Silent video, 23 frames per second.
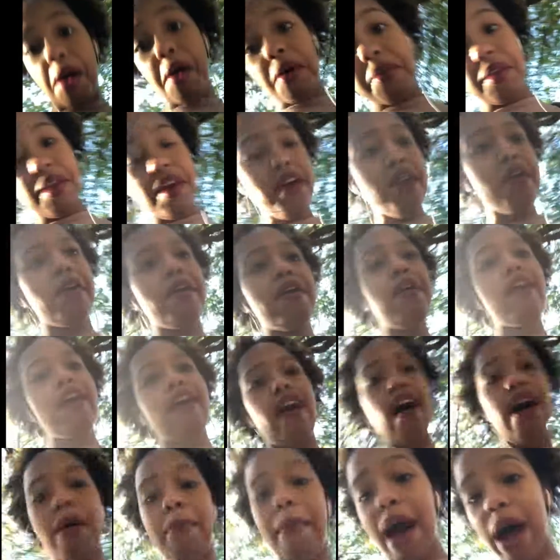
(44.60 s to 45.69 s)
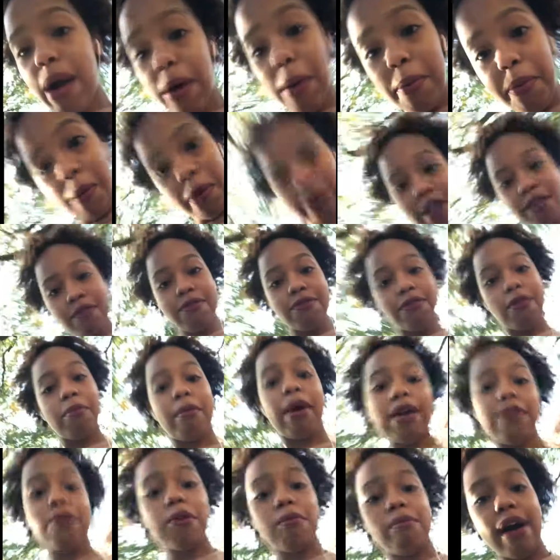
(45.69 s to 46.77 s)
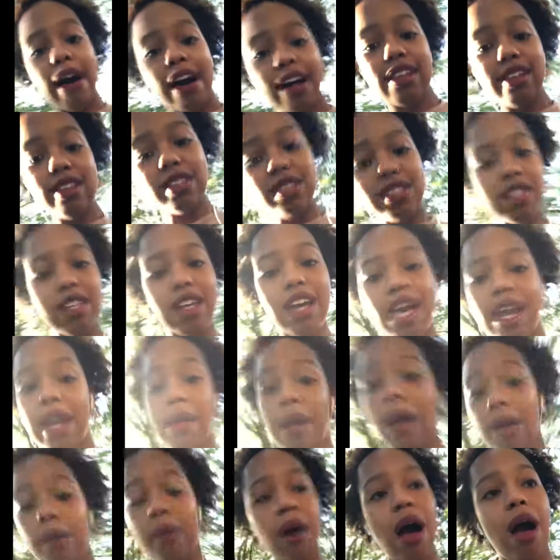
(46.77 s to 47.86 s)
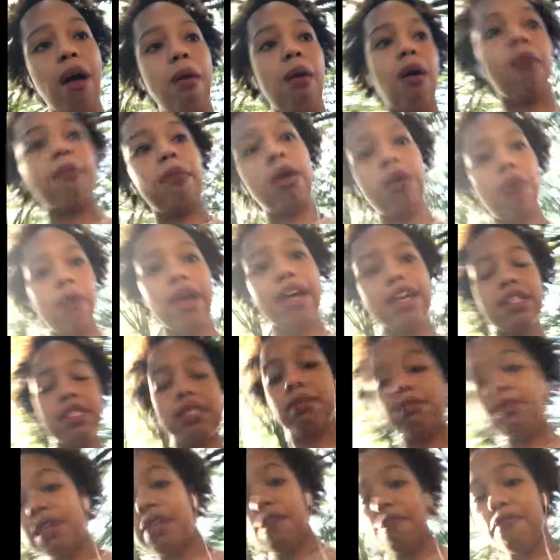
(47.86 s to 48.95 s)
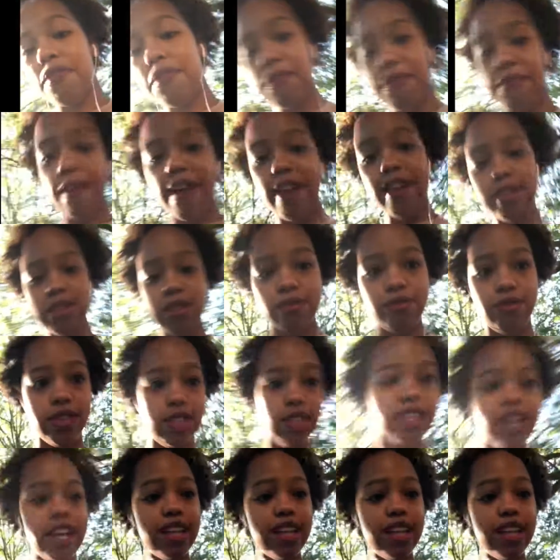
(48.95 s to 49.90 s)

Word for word: out a PowerPoint for microbiology, and I'm on my way to meet a few friends for